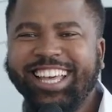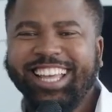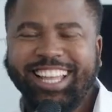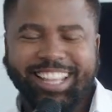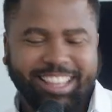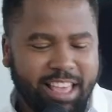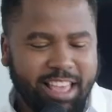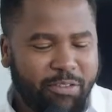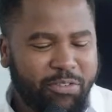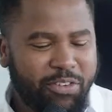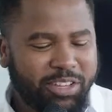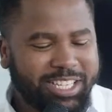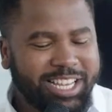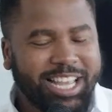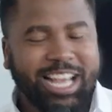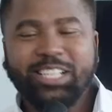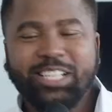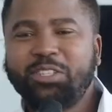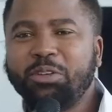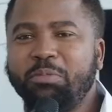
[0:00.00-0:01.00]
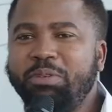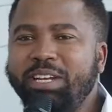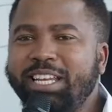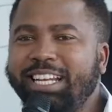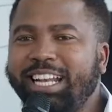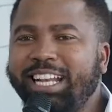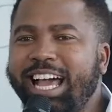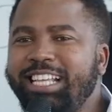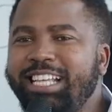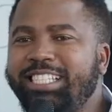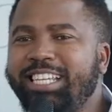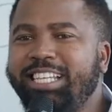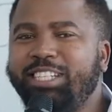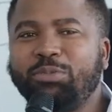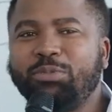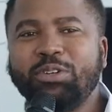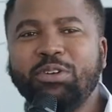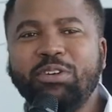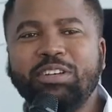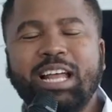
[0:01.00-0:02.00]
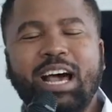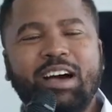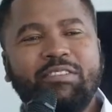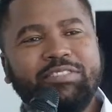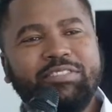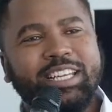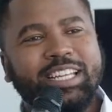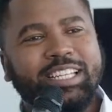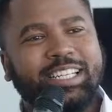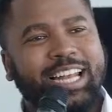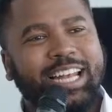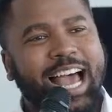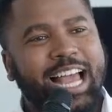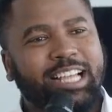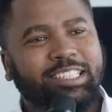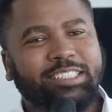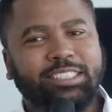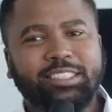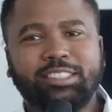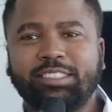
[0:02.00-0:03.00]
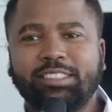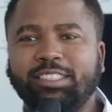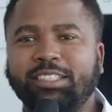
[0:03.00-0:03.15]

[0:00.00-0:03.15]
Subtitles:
are forcing us to bring lunch, yet we don't have yet lunch.